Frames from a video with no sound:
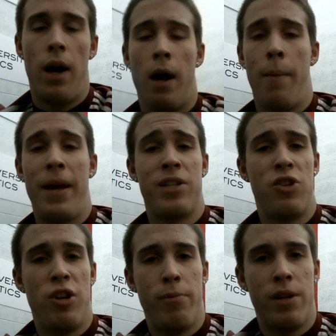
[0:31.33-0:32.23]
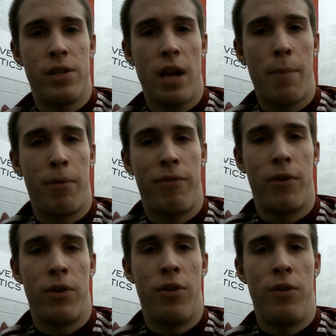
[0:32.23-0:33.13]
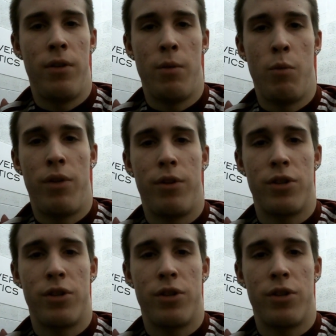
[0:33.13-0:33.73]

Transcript: As a gymnast, I prefer to do them with